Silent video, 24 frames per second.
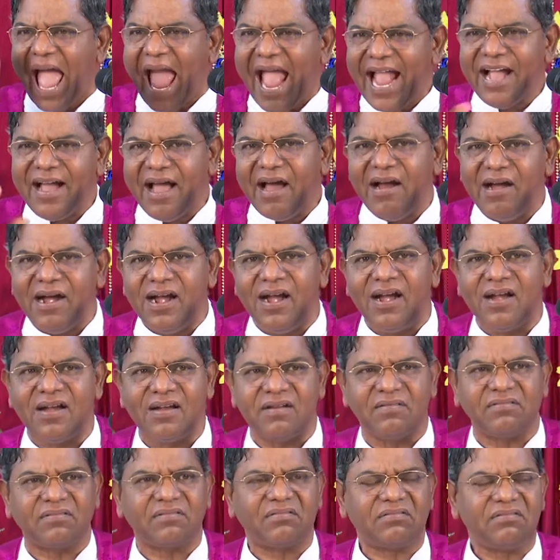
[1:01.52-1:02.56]

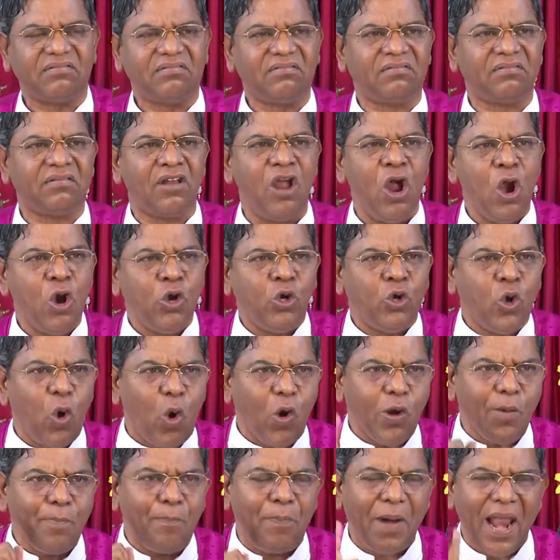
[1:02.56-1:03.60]
anger.
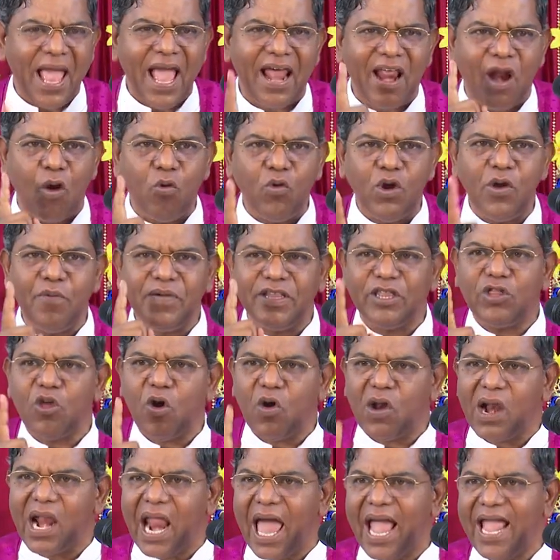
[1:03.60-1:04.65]
Don't play around with
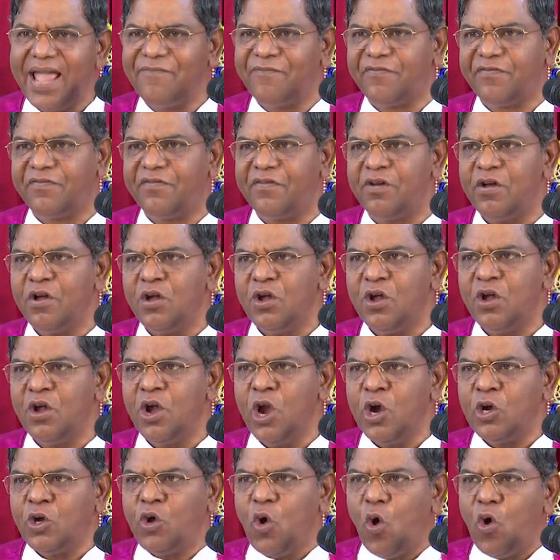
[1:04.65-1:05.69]
your life.
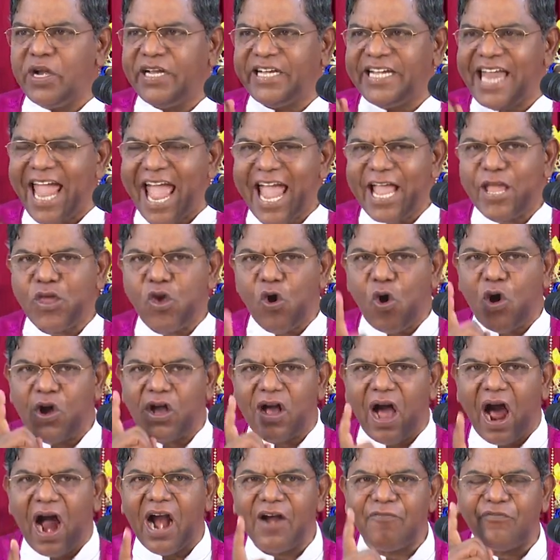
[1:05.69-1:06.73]
Don't take your
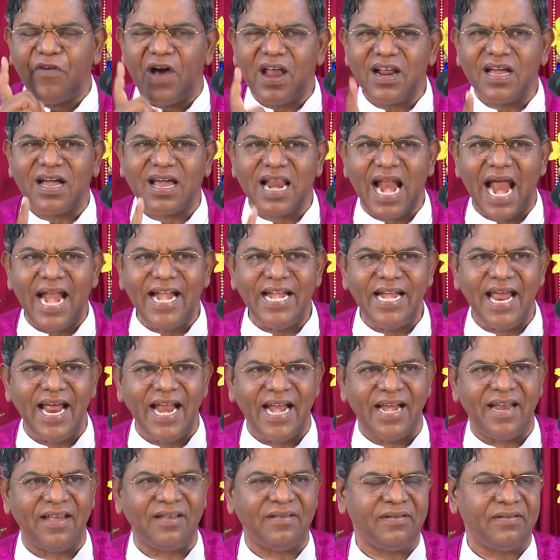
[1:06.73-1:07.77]
God for
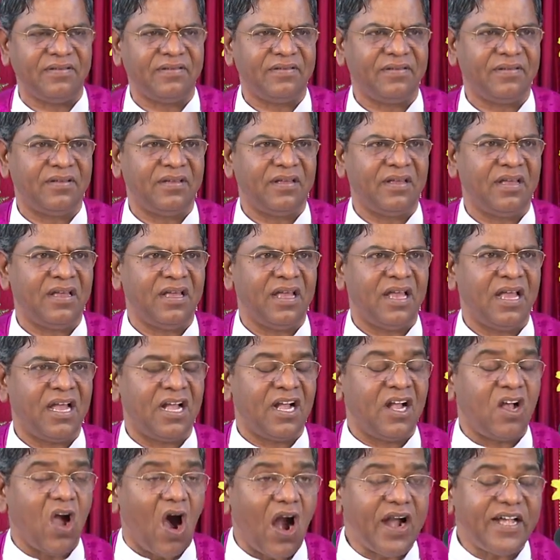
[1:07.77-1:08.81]
granted.
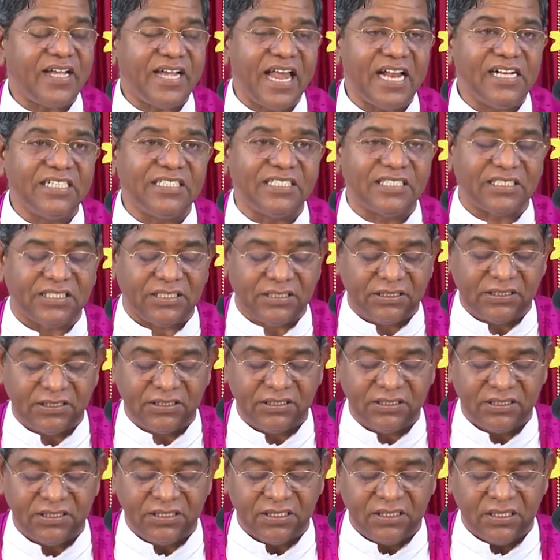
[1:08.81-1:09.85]
God
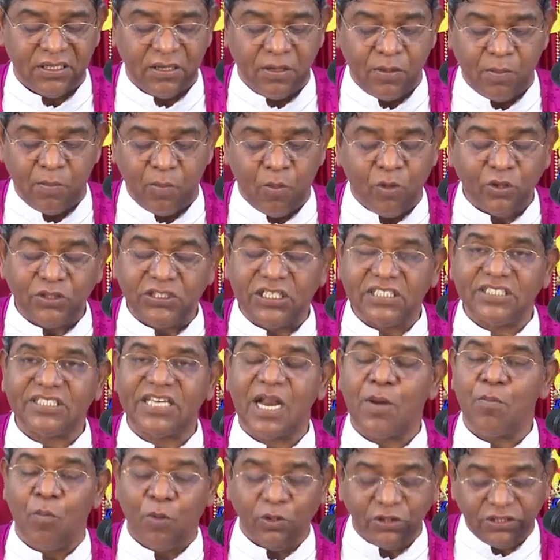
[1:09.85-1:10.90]
tells Moses,
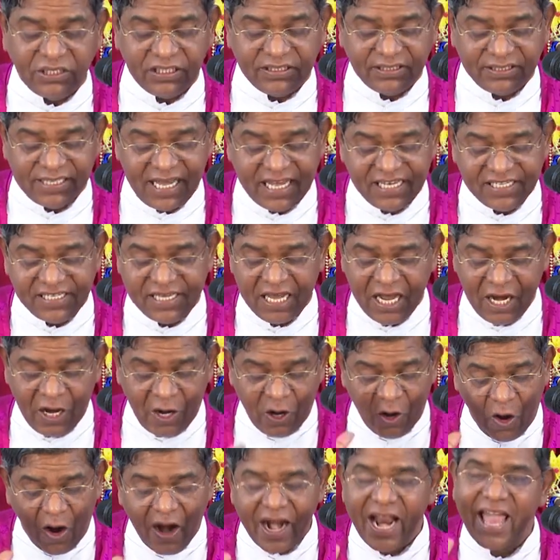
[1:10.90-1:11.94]
and Moses says,
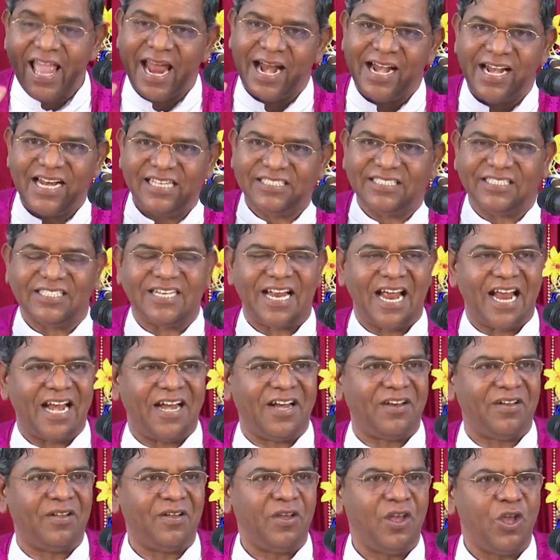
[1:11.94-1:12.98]
Lord, I
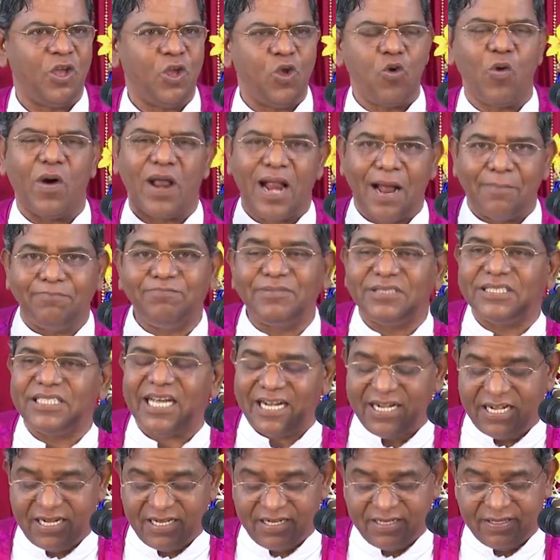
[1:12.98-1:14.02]
understand. You are
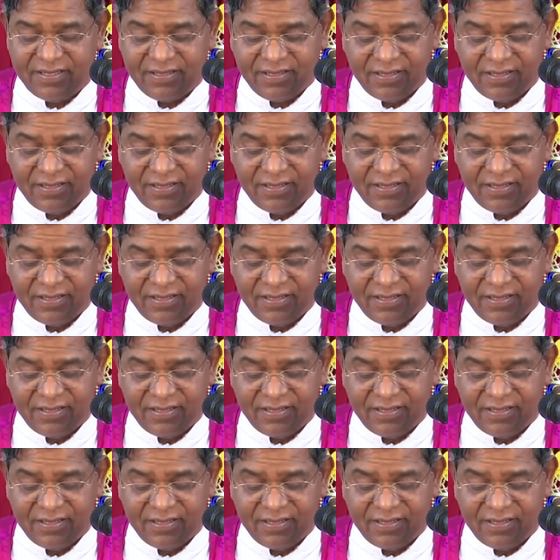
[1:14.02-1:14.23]
upset.